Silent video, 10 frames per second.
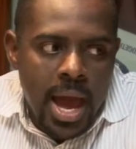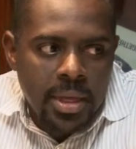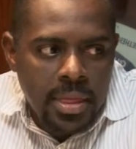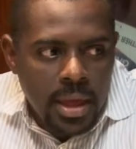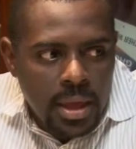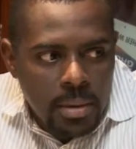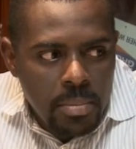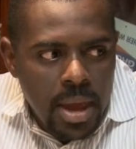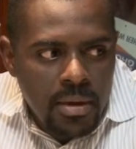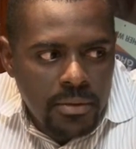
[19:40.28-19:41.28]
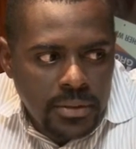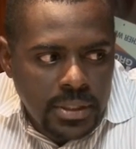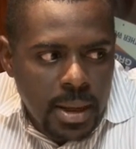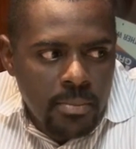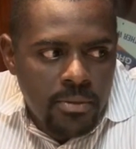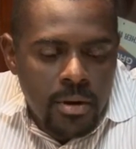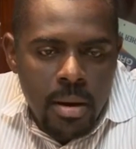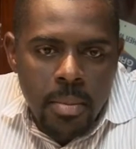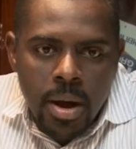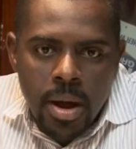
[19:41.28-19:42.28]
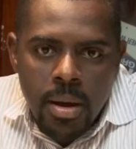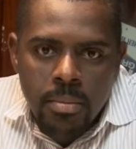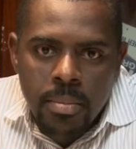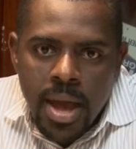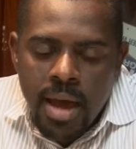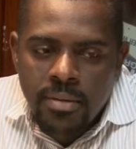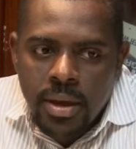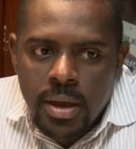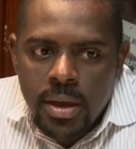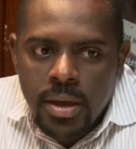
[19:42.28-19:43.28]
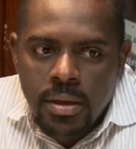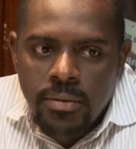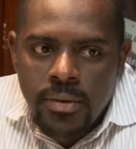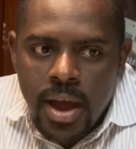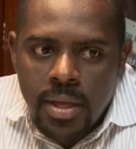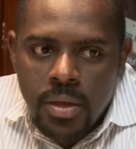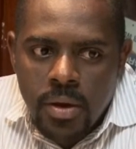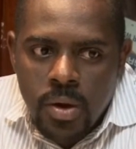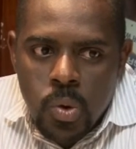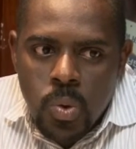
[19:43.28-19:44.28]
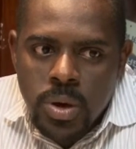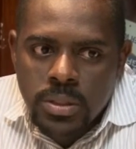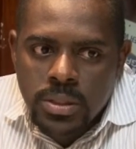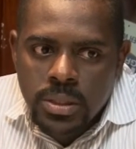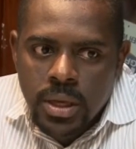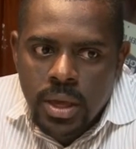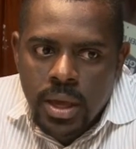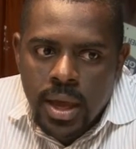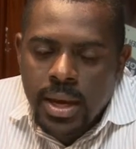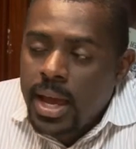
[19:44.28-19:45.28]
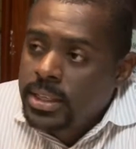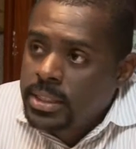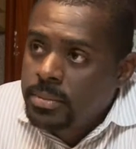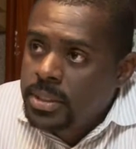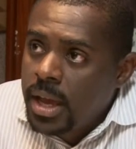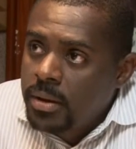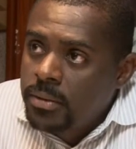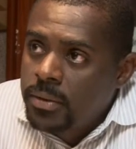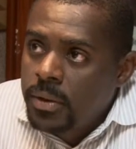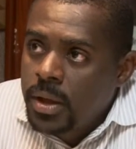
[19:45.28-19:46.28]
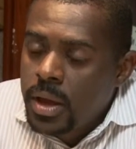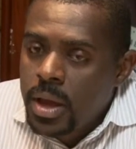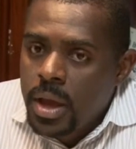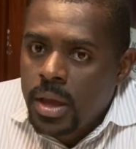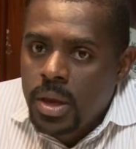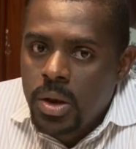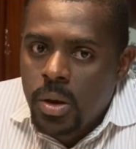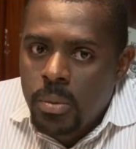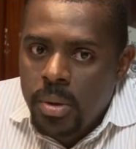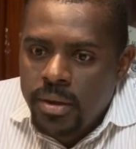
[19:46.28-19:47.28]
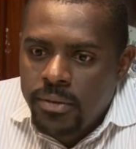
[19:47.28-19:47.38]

I think it may have stemmed from having a father who was an artist himself. You know, my